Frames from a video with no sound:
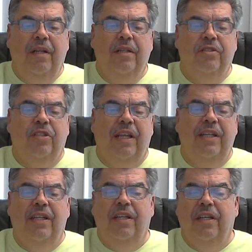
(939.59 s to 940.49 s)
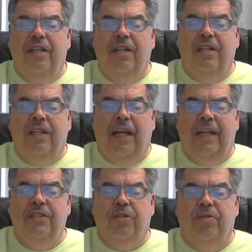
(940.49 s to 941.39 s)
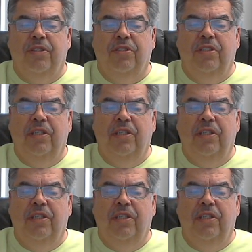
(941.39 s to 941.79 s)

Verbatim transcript: Send Lazarus to